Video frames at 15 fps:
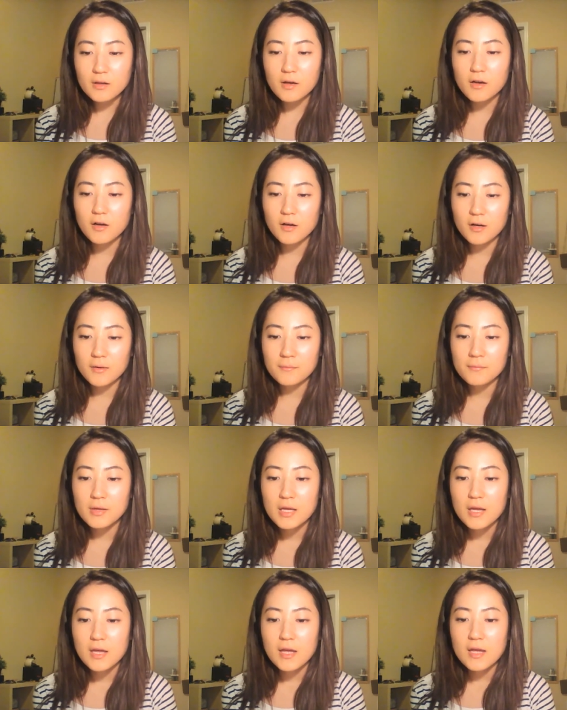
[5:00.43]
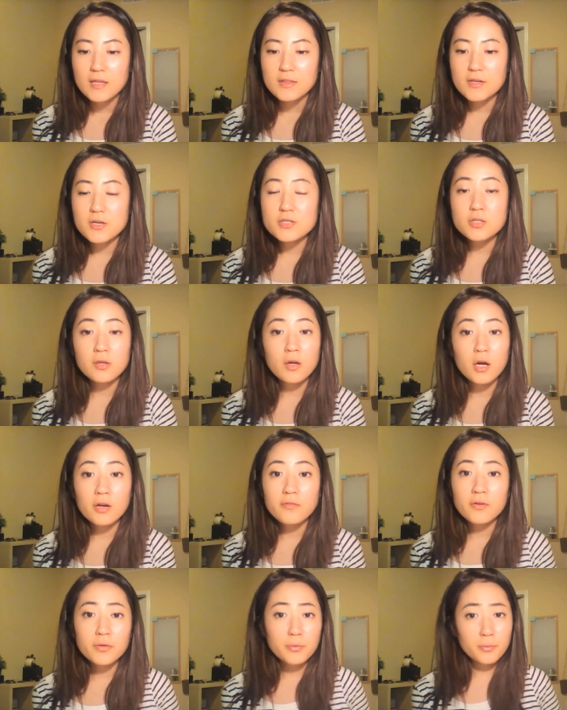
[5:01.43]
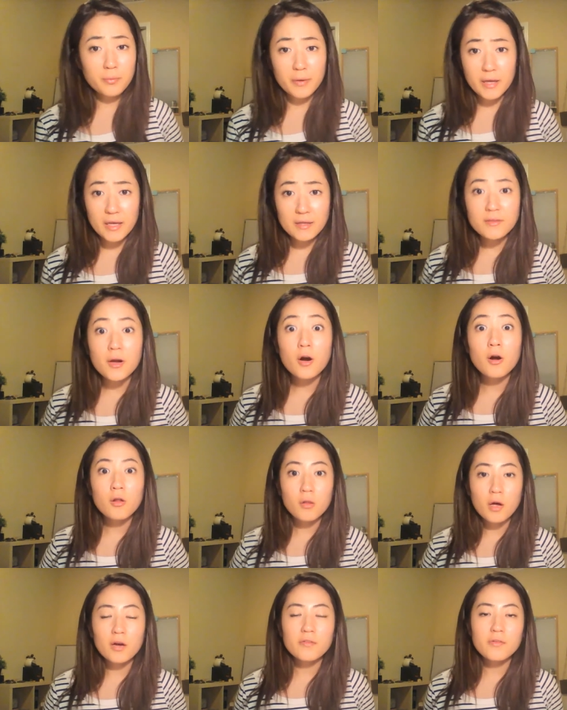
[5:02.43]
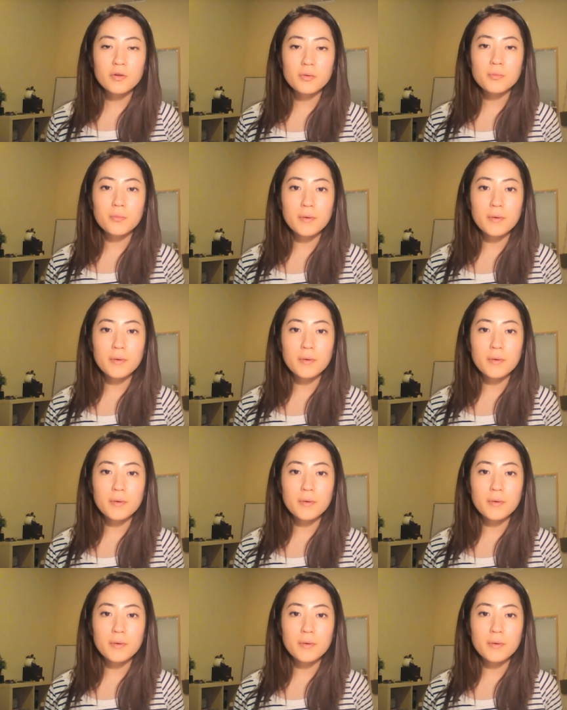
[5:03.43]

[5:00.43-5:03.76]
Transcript: There are a lot of other